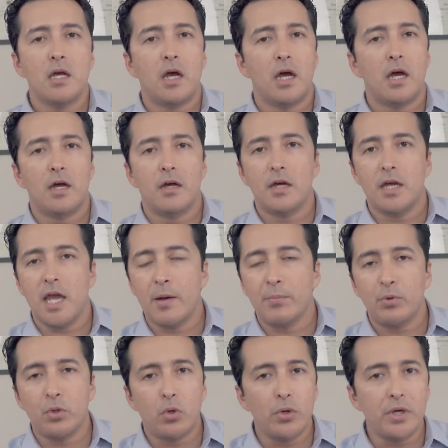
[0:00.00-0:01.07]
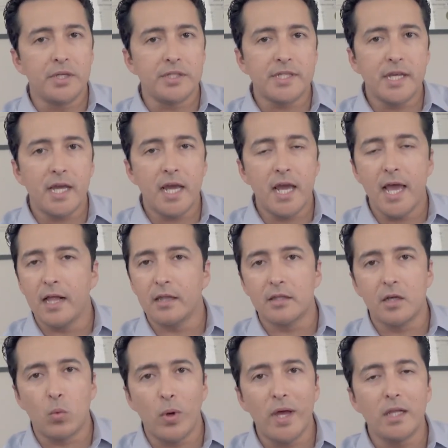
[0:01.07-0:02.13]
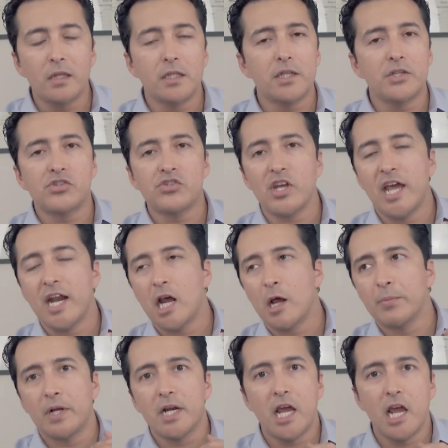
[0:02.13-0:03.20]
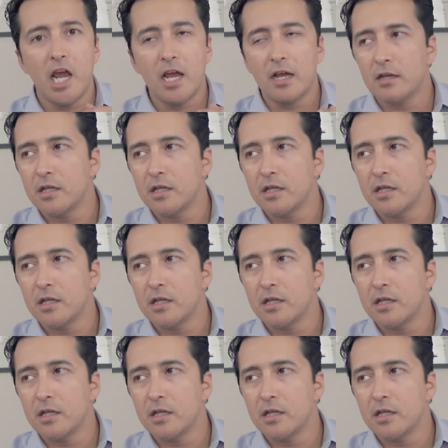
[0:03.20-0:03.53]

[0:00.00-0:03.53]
employees' health and wellness, and I'm gonna,